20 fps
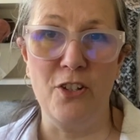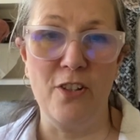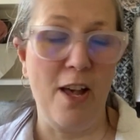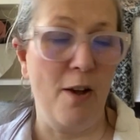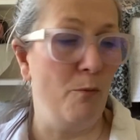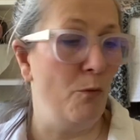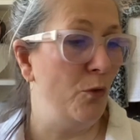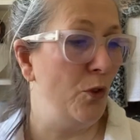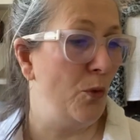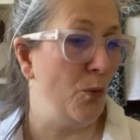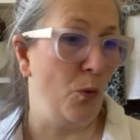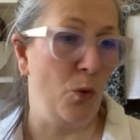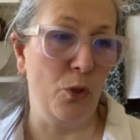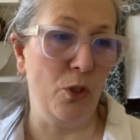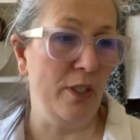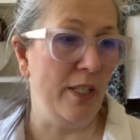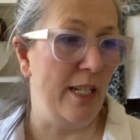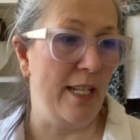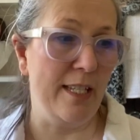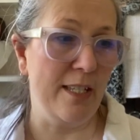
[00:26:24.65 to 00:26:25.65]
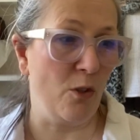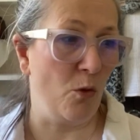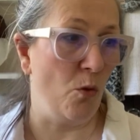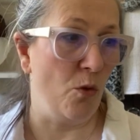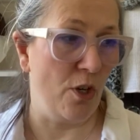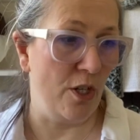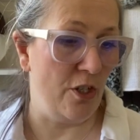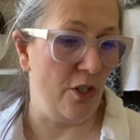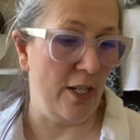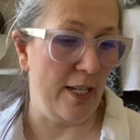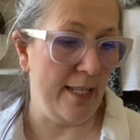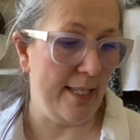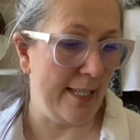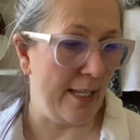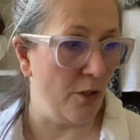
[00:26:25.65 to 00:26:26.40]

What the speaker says: lamb's wool and it's gorgeous.